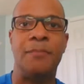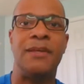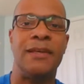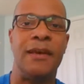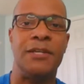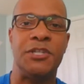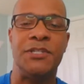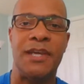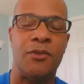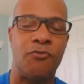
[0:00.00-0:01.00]

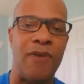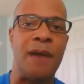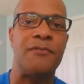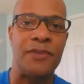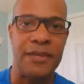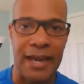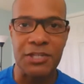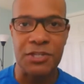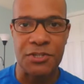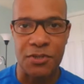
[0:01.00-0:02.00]
implications and the
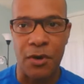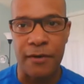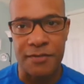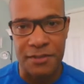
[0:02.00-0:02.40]
ramifications are